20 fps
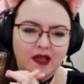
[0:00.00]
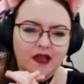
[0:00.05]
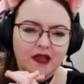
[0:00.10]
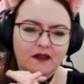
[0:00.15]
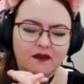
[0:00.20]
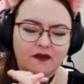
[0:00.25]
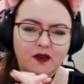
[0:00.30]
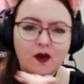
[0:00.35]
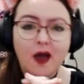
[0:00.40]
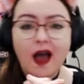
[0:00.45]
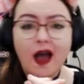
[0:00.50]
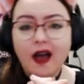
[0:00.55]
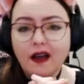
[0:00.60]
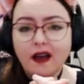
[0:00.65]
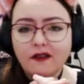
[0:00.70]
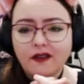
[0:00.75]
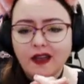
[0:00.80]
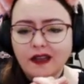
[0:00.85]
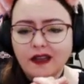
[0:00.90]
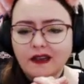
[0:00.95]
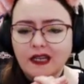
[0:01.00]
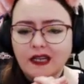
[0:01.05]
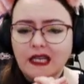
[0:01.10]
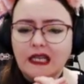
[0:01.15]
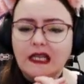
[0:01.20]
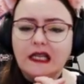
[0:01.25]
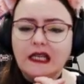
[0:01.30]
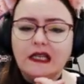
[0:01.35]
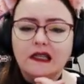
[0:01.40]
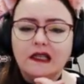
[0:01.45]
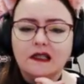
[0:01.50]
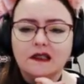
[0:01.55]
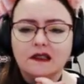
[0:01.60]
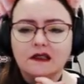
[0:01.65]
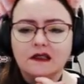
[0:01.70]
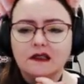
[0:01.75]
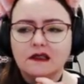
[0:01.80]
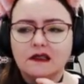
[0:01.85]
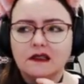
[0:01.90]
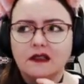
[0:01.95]
if you have
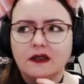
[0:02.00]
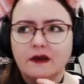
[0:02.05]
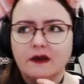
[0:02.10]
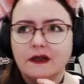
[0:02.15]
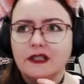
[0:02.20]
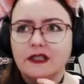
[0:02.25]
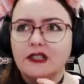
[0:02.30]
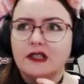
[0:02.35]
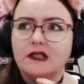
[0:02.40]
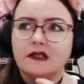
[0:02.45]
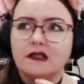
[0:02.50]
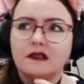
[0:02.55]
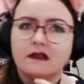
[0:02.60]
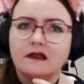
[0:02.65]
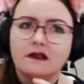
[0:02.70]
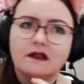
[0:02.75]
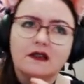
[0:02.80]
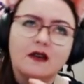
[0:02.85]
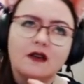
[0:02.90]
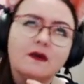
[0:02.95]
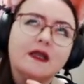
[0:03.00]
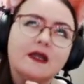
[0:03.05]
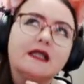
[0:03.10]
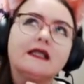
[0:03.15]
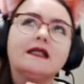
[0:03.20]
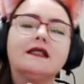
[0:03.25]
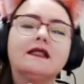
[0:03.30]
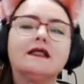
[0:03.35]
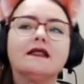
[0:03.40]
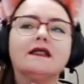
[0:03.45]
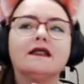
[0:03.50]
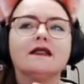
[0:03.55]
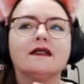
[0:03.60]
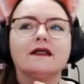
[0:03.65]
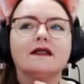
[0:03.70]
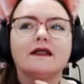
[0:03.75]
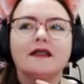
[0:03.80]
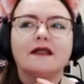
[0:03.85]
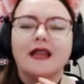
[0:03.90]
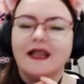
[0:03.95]
any questions,
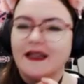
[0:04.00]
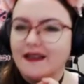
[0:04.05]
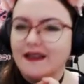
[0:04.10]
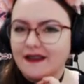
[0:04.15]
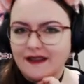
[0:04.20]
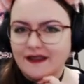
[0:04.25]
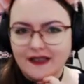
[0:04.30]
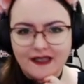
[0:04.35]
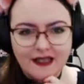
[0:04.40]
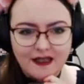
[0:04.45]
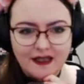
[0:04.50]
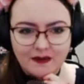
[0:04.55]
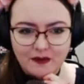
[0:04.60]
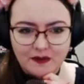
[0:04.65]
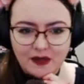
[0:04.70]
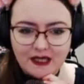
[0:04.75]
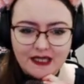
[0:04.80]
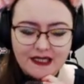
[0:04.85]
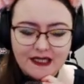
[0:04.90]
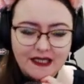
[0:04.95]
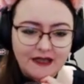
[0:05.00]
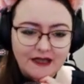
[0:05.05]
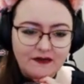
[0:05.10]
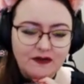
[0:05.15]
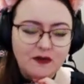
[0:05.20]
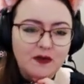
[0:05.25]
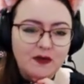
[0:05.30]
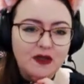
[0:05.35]
comments, anything like that, please leave them